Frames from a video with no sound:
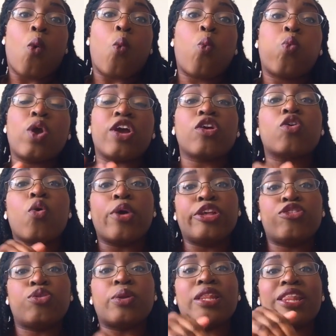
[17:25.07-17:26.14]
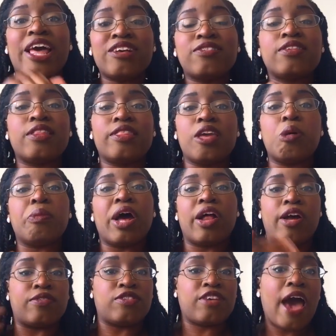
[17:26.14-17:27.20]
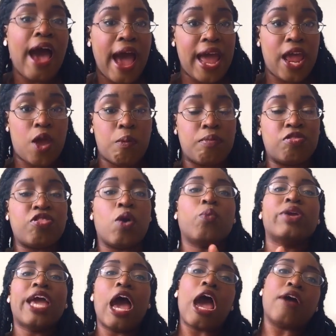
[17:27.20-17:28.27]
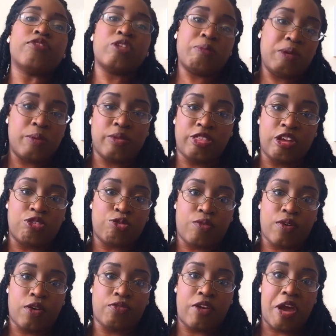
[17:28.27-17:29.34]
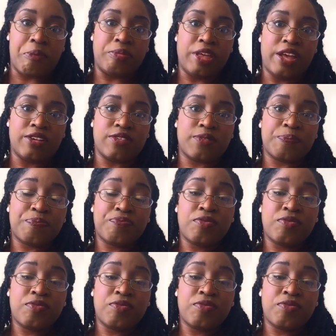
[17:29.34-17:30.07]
we're going to lessen the amount of time that we have to be with each of our families.